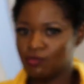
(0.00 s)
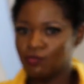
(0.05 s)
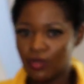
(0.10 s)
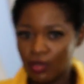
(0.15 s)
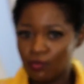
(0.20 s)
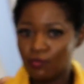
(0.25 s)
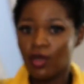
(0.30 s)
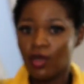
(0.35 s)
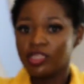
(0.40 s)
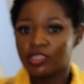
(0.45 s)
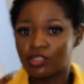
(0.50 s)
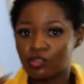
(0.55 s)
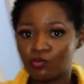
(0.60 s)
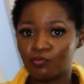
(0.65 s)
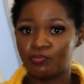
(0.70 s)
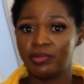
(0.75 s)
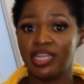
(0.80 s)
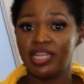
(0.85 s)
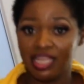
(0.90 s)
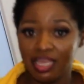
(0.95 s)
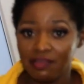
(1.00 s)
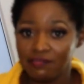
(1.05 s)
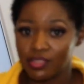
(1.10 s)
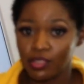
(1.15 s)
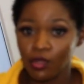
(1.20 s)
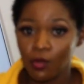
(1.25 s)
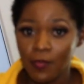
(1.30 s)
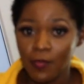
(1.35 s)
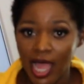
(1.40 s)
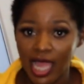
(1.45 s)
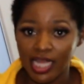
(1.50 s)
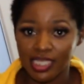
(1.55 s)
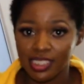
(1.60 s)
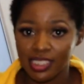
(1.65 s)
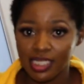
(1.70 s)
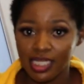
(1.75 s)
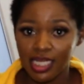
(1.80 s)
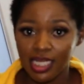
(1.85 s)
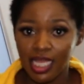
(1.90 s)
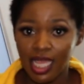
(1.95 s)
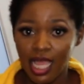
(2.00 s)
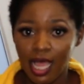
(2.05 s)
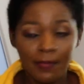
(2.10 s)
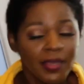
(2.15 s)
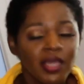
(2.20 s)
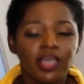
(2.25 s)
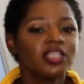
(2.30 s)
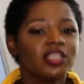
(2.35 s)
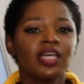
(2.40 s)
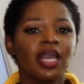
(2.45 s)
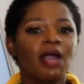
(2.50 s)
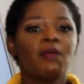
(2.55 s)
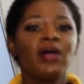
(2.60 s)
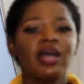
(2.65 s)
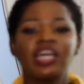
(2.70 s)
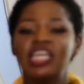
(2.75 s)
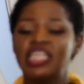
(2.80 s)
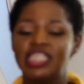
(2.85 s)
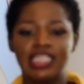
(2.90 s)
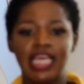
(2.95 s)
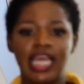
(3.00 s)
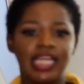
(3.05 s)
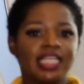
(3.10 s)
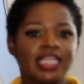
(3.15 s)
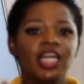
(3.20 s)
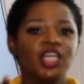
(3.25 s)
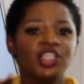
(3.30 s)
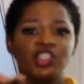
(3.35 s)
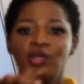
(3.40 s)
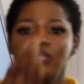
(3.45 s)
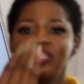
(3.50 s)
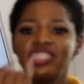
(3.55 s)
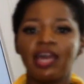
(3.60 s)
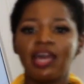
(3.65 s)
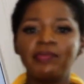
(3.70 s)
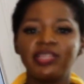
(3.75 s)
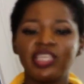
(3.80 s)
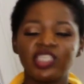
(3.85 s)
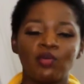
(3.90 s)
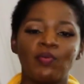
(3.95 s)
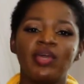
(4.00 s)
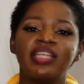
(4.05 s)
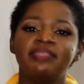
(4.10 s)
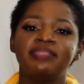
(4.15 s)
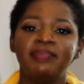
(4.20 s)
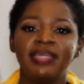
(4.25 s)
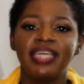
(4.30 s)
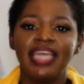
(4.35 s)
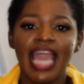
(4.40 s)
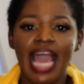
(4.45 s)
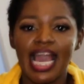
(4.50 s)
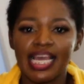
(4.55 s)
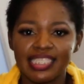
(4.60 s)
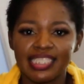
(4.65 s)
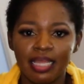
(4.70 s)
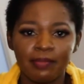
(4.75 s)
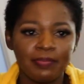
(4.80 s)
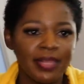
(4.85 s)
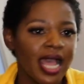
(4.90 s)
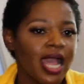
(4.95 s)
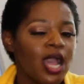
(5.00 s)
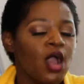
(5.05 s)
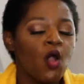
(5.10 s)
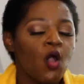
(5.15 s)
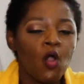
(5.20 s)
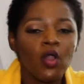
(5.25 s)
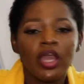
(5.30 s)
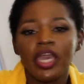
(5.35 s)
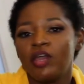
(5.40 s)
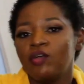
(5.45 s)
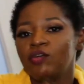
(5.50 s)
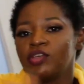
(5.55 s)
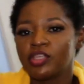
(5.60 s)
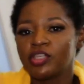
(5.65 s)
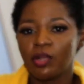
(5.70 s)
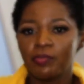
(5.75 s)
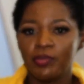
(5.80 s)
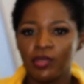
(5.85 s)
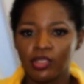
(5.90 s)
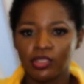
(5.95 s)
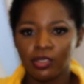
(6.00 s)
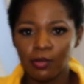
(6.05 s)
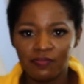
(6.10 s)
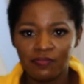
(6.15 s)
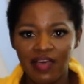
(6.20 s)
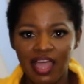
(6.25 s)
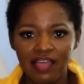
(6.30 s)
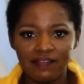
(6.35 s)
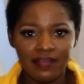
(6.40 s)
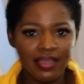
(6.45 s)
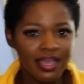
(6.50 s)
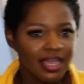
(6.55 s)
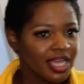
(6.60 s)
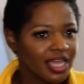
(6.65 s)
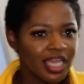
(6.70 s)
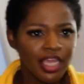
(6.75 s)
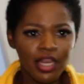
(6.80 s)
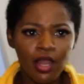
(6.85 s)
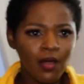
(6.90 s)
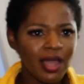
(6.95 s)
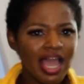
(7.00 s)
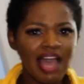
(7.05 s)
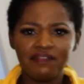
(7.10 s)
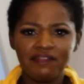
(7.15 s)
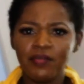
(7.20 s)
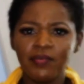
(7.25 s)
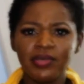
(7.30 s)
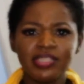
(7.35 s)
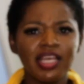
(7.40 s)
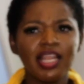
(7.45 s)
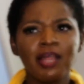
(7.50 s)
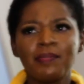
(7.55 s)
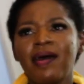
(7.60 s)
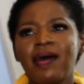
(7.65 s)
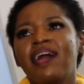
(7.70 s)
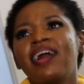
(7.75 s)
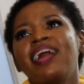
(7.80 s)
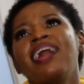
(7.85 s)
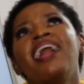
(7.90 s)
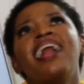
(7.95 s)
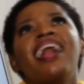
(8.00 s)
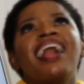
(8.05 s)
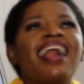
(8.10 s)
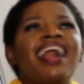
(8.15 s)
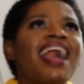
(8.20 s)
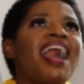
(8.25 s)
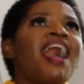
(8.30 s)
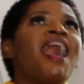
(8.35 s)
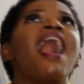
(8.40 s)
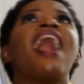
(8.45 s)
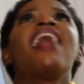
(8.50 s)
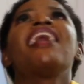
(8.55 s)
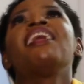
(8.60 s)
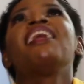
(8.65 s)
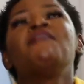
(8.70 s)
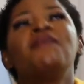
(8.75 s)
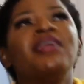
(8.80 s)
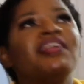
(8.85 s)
we want to believe so much. Because look at what he said during the diary when Biggie asked them that, okay, who's going to be your top five? You know, Kaffi was all about, and